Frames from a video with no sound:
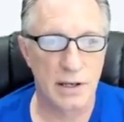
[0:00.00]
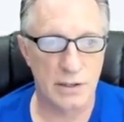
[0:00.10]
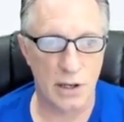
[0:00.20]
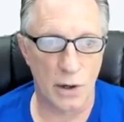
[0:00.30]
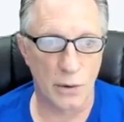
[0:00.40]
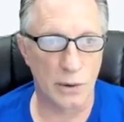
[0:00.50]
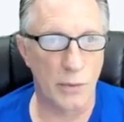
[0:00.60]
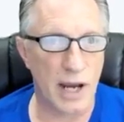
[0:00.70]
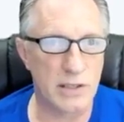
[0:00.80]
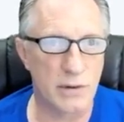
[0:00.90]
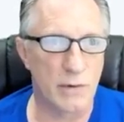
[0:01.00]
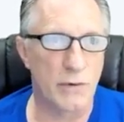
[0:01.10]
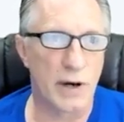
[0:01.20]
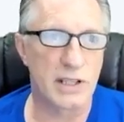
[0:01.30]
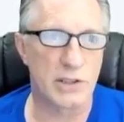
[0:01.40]
So the way to
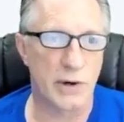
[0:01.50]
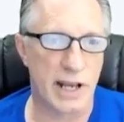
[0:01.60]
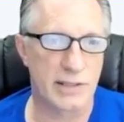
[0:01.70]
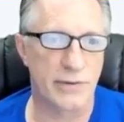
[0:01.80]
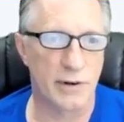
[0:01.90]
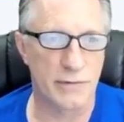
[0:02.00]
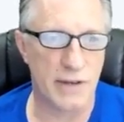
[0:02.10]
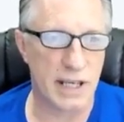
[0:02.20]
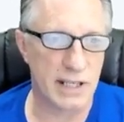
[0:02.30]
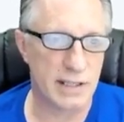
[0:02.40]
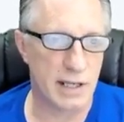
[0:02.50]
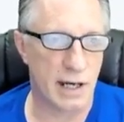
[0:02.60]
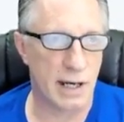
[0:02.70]
avoid the transfer fees